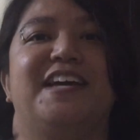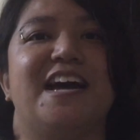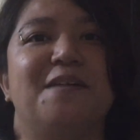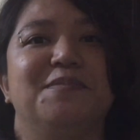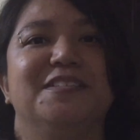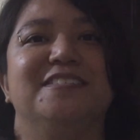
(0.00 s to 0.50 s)
to
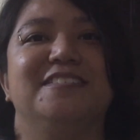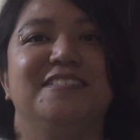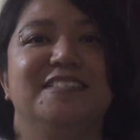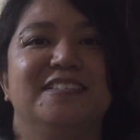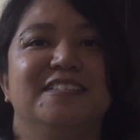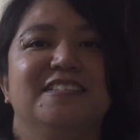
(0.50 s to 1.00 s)
happen.
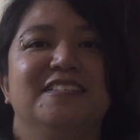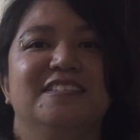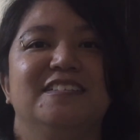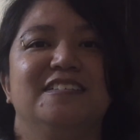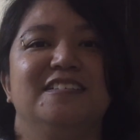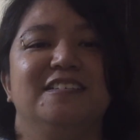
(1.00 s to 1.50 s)

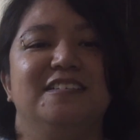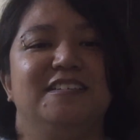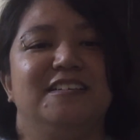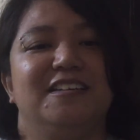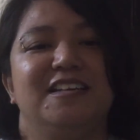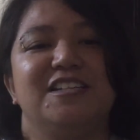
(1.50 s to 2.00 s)

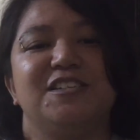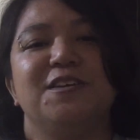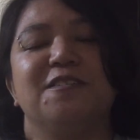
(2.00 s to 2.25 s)
It's